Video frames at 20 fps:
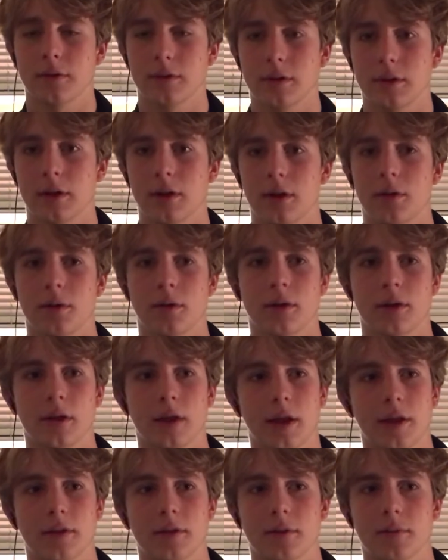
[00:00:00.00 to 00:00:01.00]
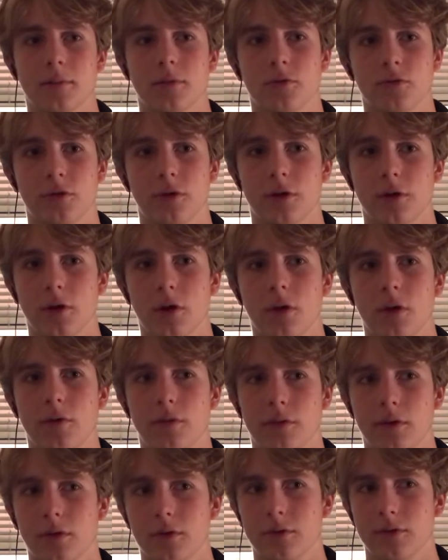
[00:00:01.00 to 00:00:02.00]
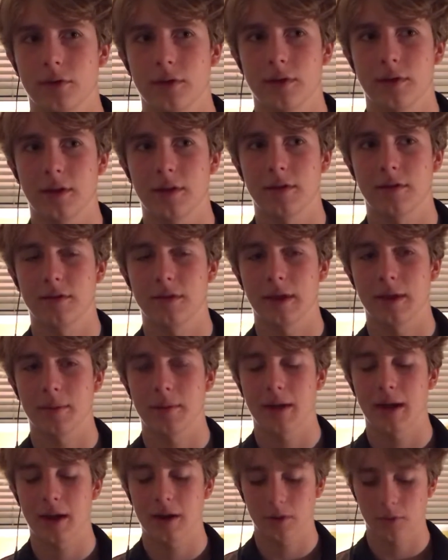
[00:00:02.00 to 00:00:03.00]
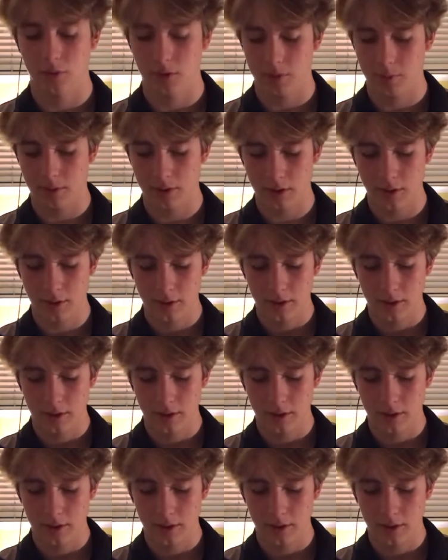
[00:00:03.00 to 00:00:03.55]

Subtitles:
You know, I think Bushido Code falls into that same category where